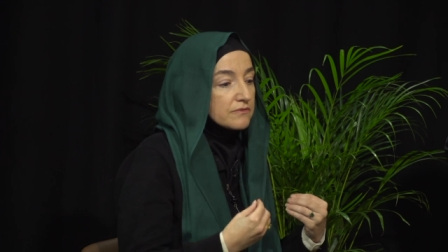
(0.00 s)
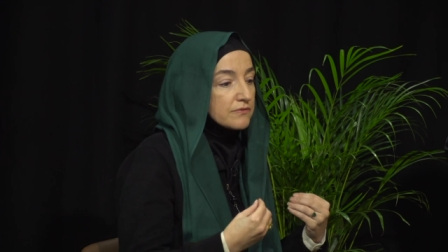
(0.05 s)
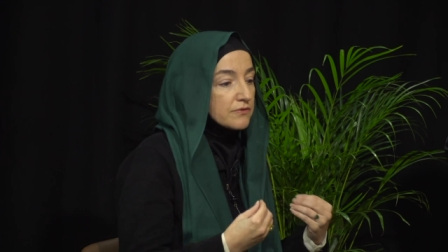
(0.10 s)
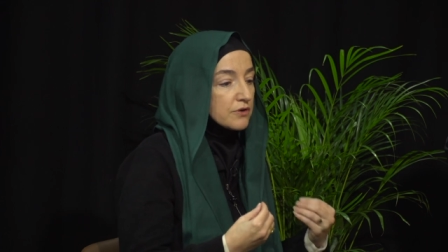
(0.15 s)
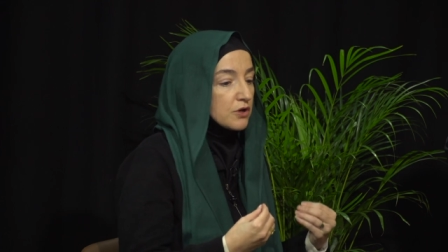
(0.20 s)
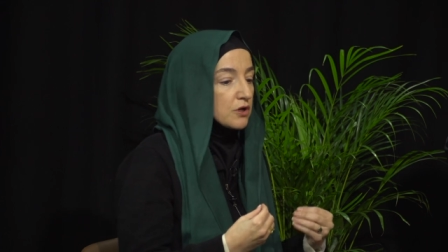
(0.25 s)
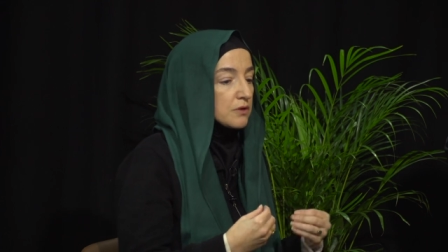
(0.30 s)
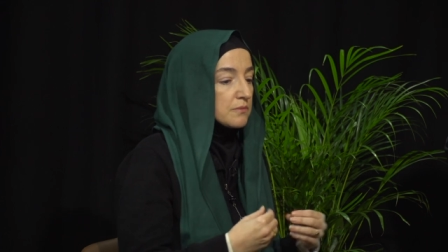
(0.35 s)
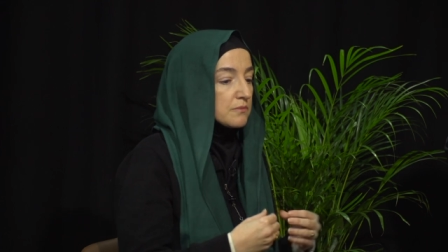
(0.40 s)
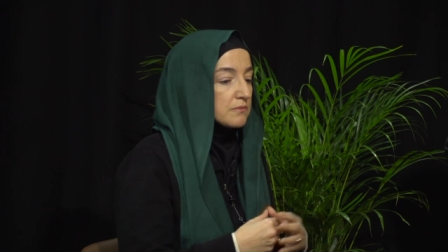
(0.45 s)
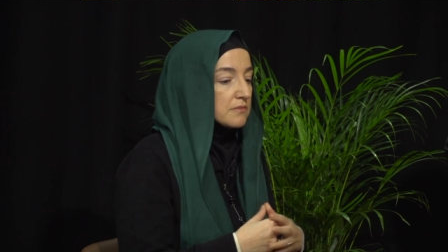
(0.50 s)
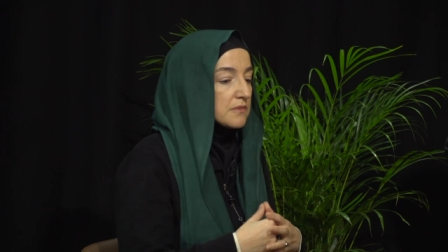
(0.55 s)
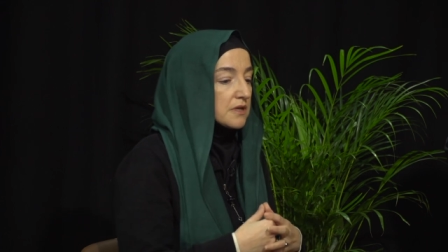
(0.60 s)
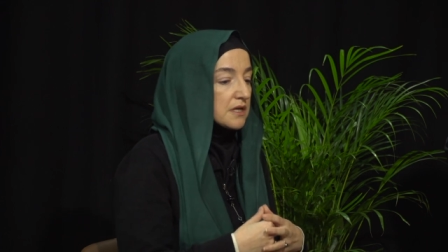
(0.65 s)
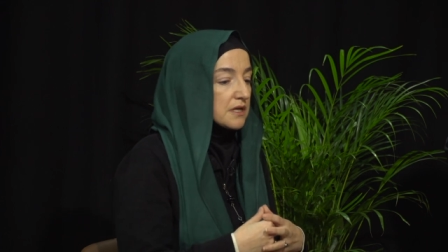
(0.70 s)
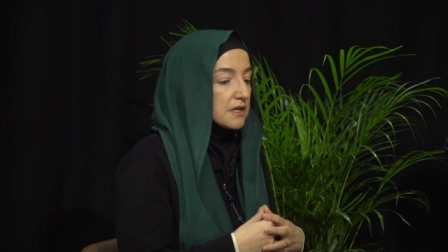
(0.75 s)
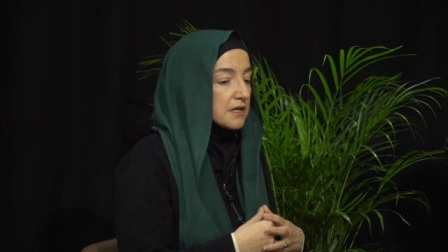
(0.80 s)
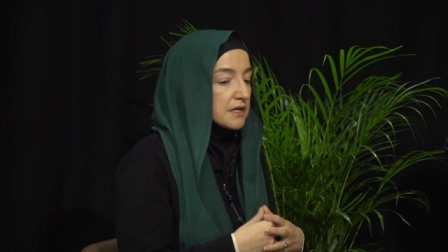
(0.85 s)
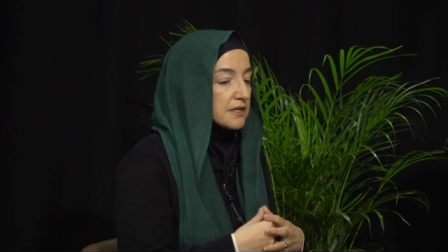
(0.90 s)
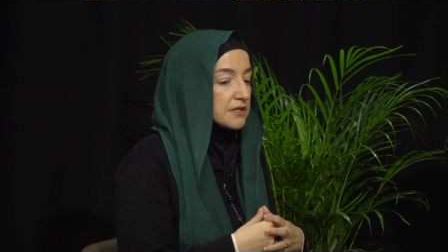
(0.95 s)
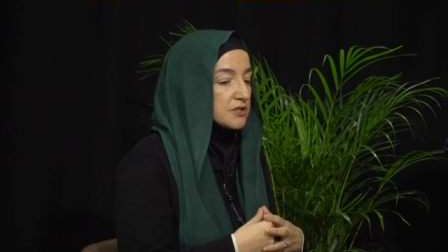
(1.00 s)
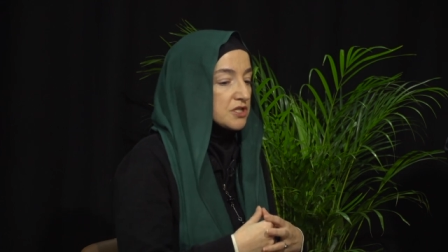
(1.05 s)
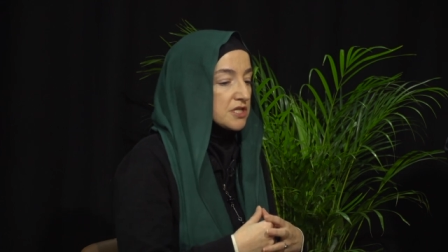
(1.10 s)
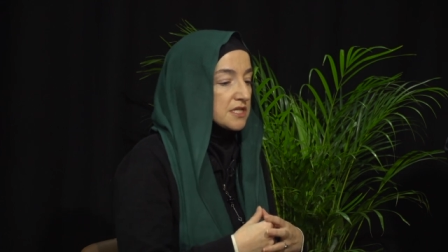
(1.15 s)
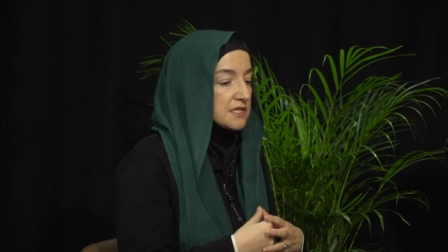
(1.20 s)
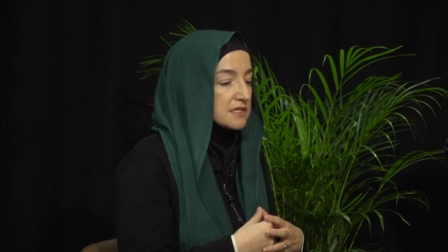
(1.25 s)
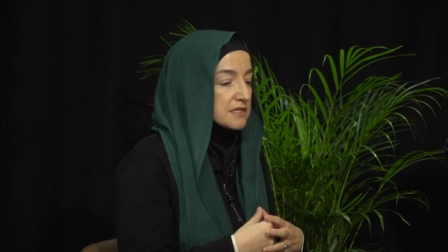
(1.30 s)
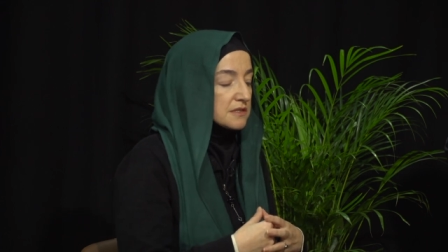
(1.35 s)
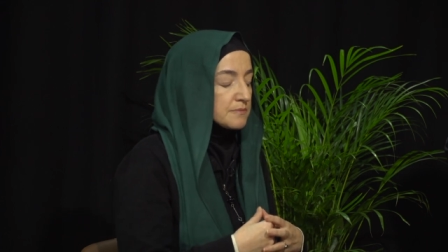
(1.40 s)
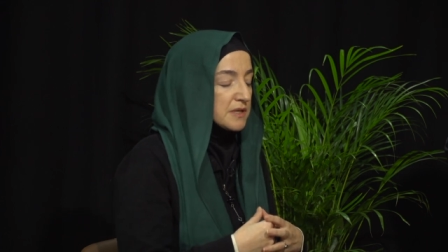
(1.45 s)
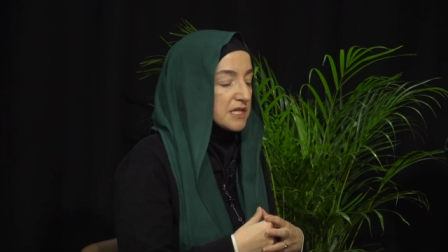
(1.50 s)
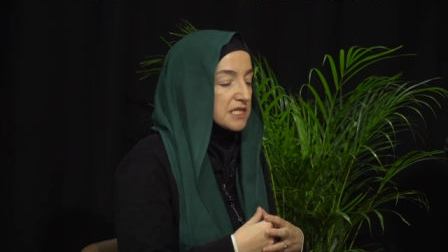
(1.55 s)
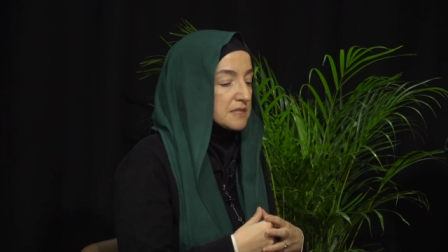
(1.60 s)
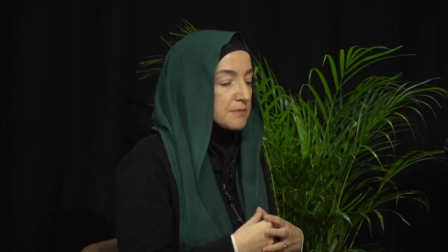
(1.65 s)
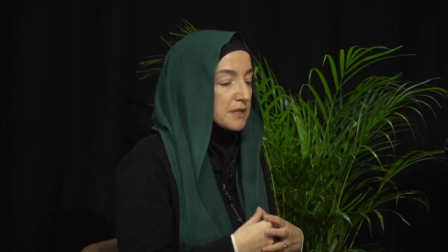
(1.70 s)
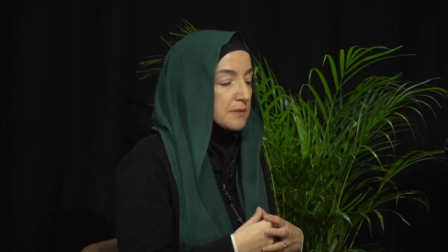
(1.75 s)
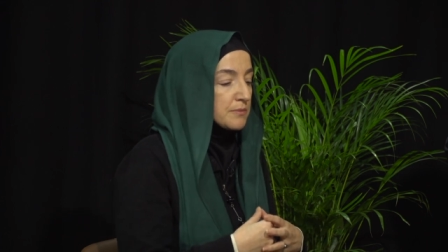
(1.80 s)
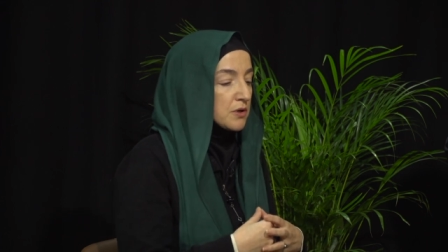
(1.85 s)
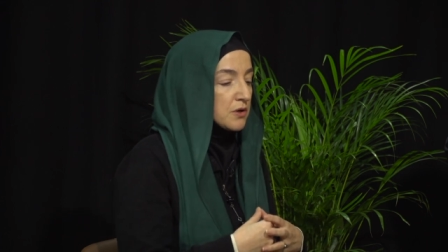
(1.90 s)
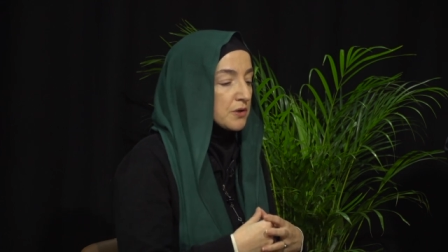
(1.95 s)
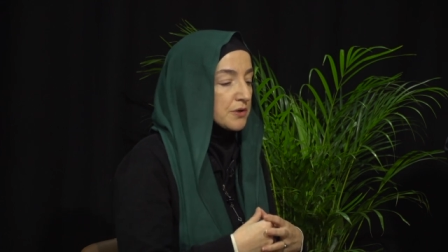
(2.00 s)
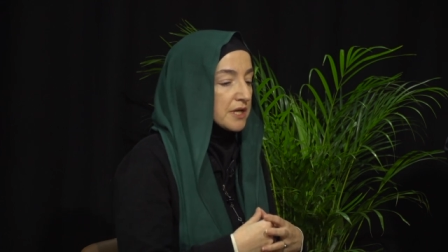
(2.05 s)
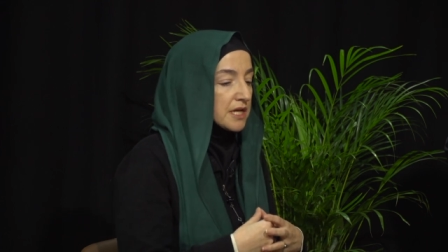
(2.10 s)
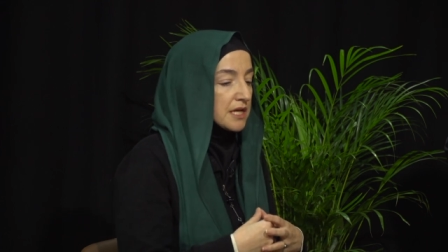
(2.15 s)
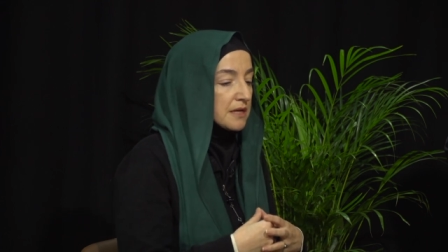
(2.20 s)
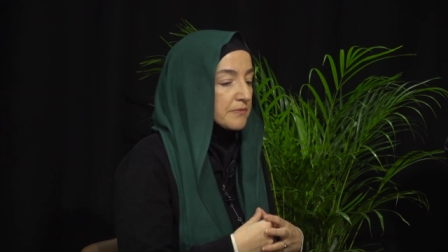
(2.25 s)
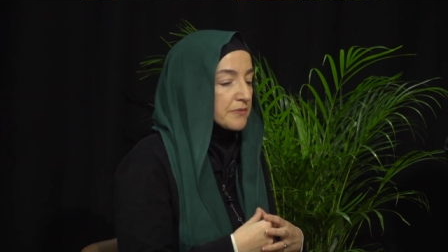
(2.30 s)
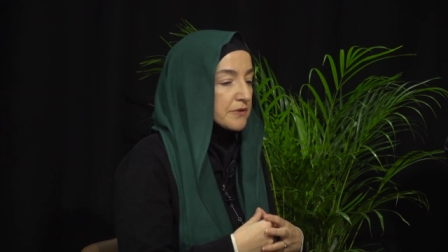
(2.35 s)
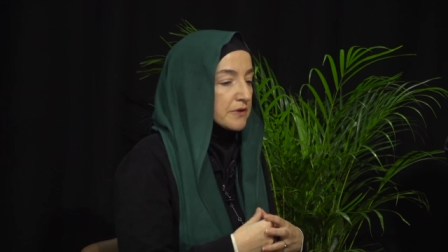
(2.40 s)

from uh, Jesus, peace be upon him,